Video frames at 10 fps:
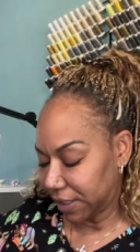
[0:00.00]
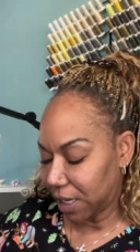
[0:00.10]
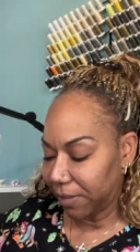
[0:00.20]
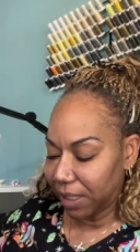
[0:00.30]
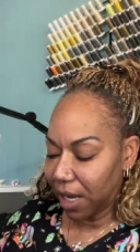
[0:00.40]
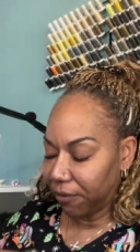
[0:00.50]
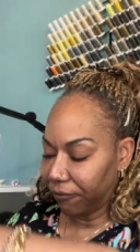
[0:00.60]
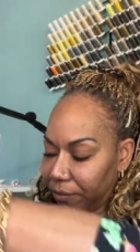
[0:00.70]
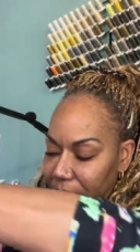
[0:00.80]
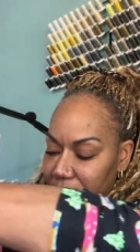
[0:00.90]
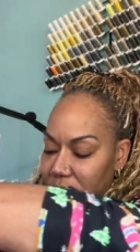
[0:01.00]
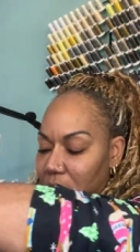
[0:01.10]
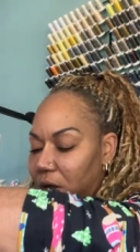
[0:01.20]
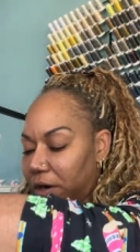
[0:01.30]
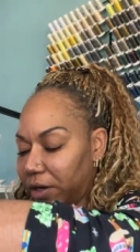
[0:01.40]
coming down from the
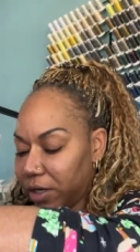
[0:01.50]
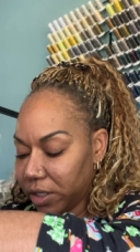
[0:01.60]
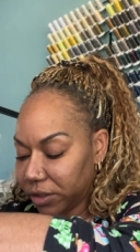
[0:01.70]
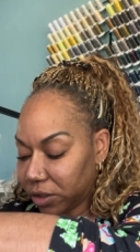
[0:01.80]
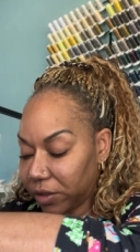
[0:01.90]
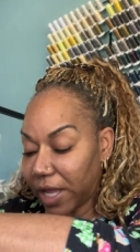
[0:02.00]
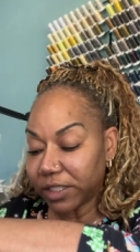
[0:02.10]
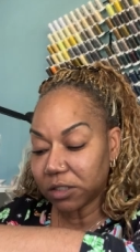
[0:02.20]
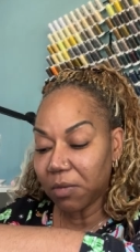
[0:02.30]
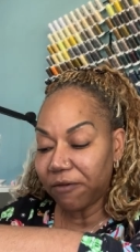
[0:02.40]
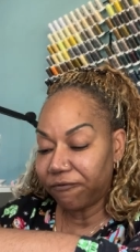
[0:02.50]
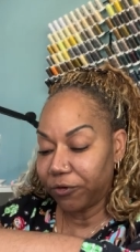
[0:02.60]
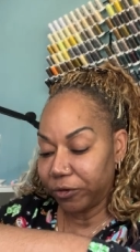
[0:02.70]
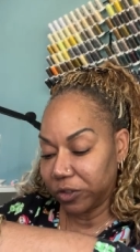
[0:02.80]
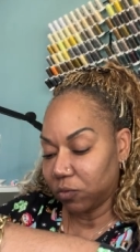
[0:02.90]
star. So that's my
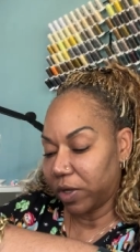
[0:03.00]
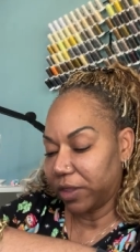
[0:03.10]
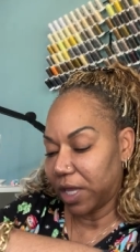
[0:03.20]
first one